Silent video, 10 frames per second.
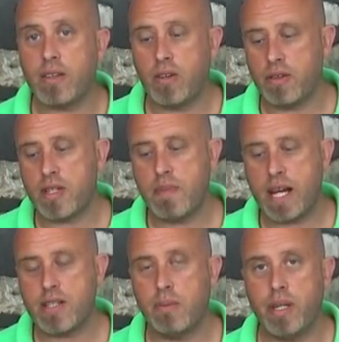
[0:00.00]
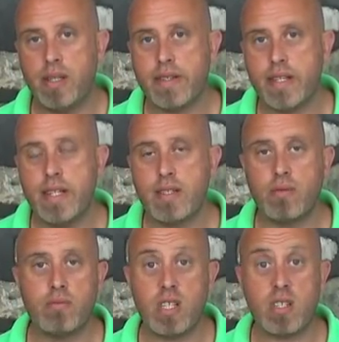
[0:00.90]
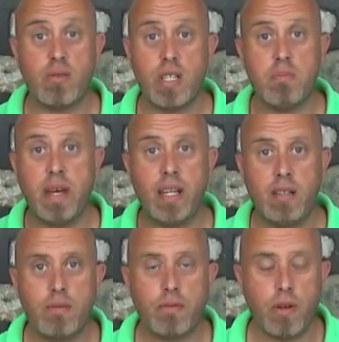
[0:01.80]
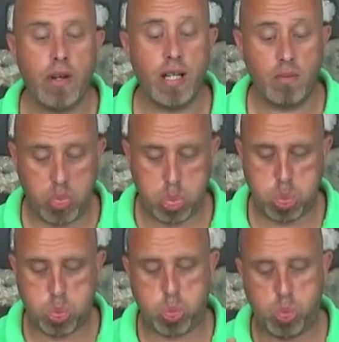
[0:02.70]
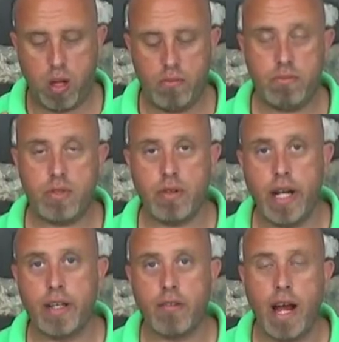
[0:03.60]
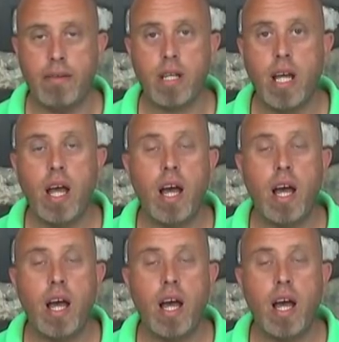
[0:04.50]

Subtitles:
got smashed to pieces on just on its maiden, threw it and straight in the ground.